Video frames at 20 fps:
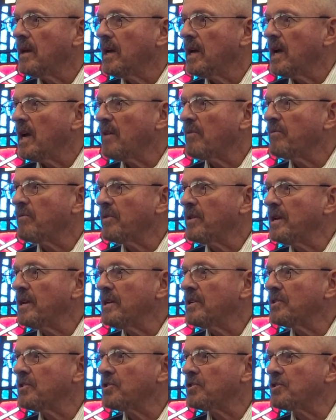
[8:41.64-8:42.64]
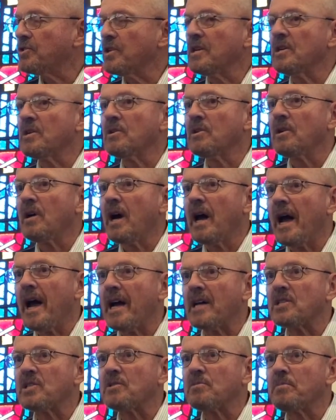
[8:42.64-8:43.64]
every single
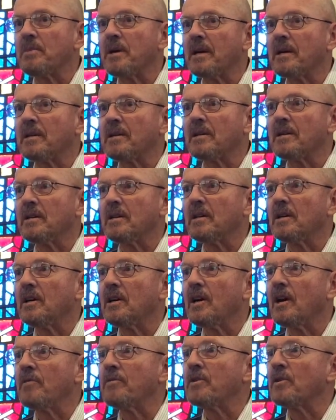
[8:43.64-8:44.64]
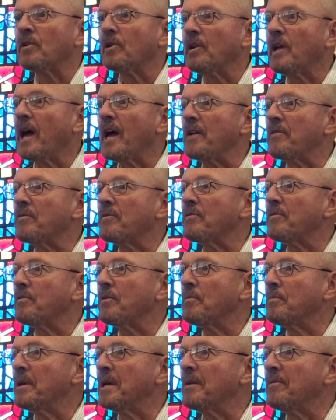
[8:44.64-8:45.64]
aspect of your life
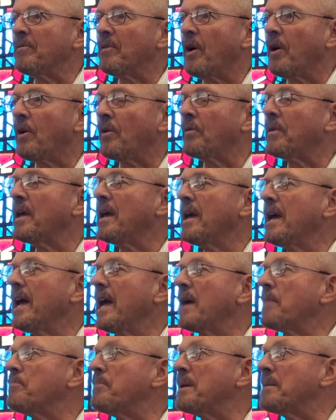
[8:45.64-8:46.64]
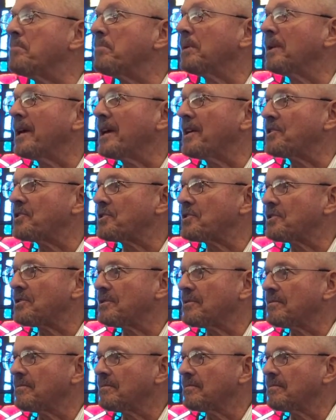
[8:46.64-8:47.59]
will be involved and be blessed.